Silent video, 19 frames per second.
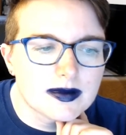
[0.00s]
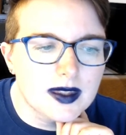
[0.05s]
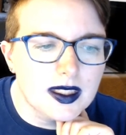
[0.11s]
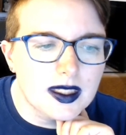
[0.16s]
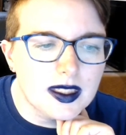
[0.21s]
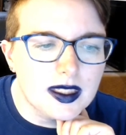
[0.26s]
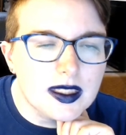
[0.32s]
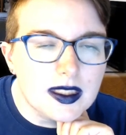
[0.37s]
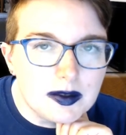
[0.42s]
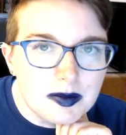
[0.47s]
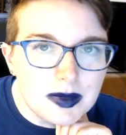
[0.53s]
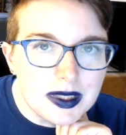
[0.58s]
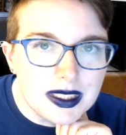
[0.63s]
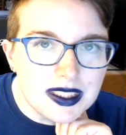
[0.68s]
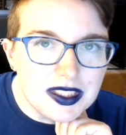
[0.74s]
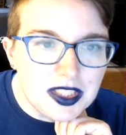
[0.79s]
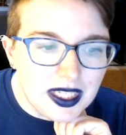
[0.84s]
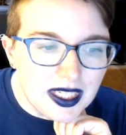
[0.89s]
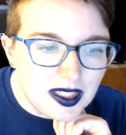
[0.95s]
it's my
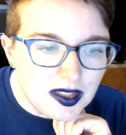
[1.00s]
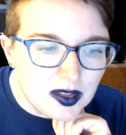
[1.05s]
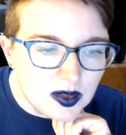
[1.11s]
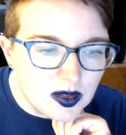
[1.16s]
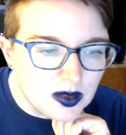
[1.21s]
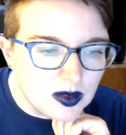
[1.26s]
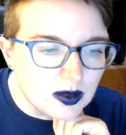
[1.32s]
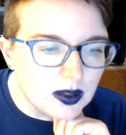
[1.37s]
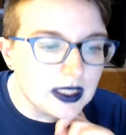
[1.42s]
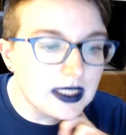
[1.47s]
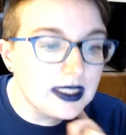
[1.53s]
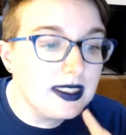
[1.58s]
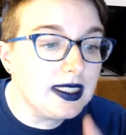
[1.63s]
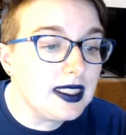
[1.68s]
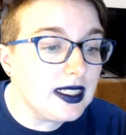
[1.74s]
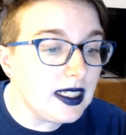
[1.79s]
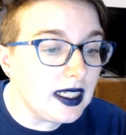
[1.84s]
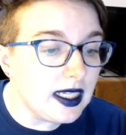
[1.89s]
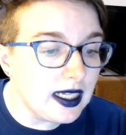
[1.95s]
channel. I did
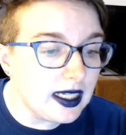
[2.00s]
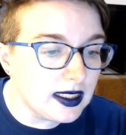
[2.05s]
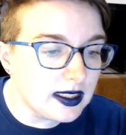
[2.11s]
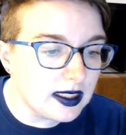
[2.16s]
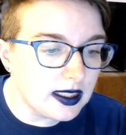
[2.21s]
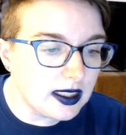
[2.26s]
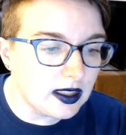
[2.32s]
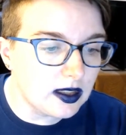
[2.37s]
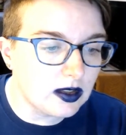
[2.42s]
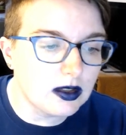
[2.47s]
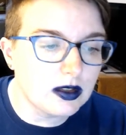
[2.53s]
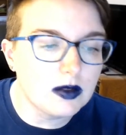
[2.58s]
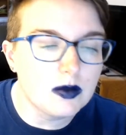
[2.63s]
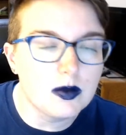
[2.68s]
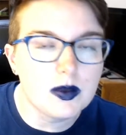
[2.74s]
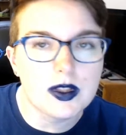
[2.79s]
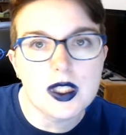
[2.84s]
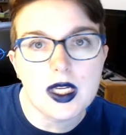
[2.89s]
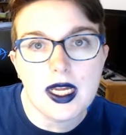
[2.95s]
an anti-haul,
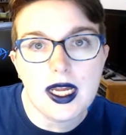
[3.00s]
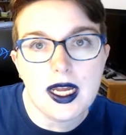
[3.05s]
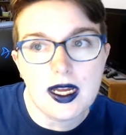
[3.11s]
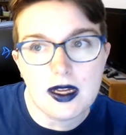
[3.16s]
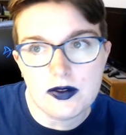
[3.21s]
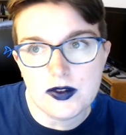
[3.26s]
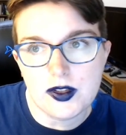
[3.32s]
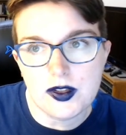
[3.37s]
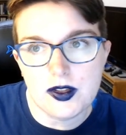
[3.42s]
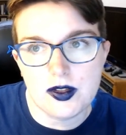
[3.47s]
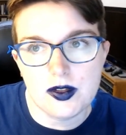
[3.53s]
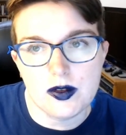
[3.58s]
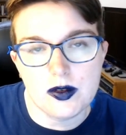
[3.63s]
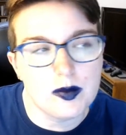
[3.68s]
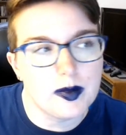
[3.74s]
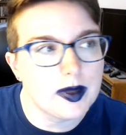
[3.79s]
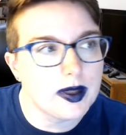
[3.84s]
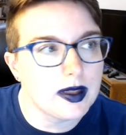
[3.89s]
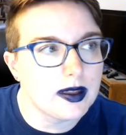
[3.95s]
which I have to do,
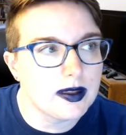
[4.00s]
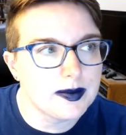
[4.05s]
but